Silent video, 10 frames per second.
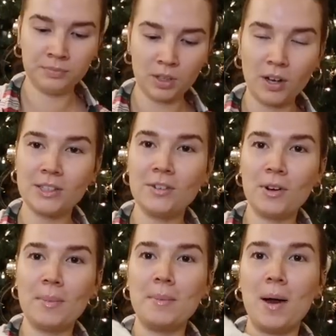Also
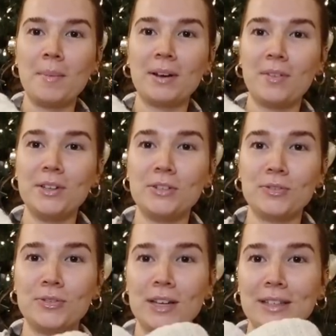from my mom, I got these
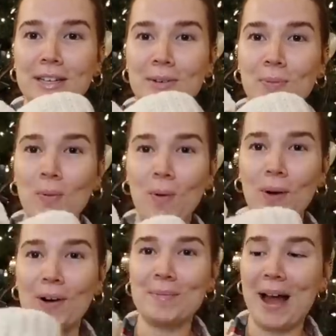really
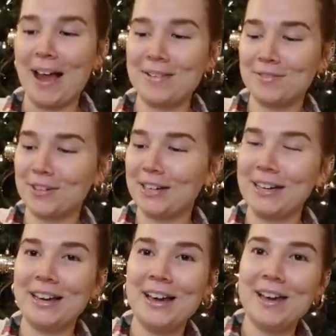warm
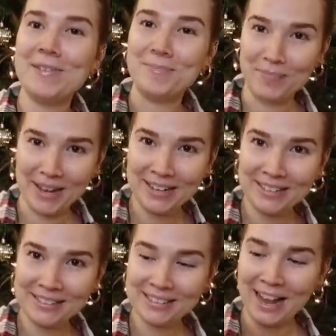ivory
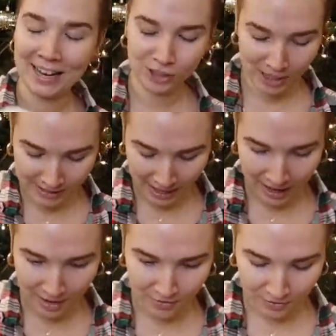mittens. I just
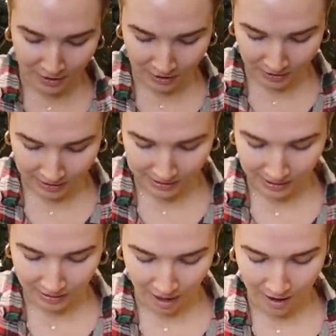have fingerless
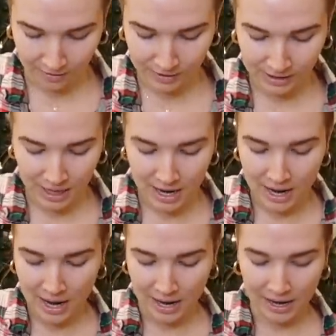gloves,
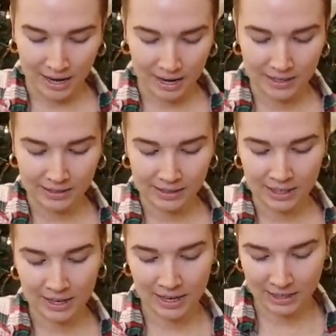and
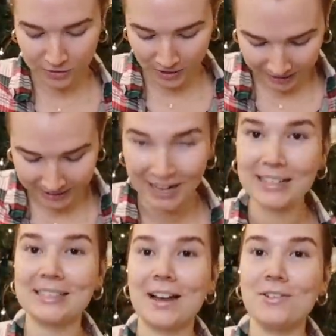it's really
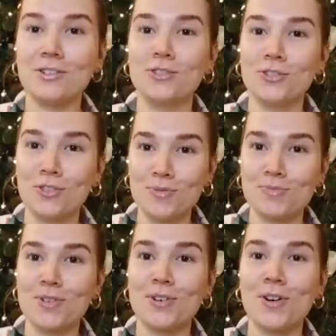nice to have a
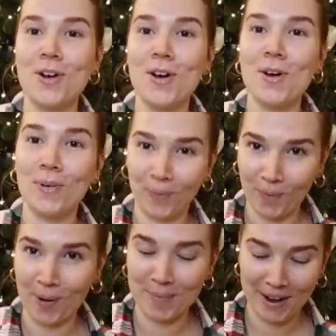super
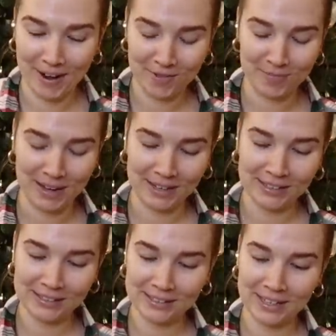warm pair of
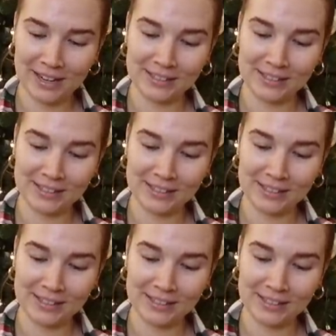mittens.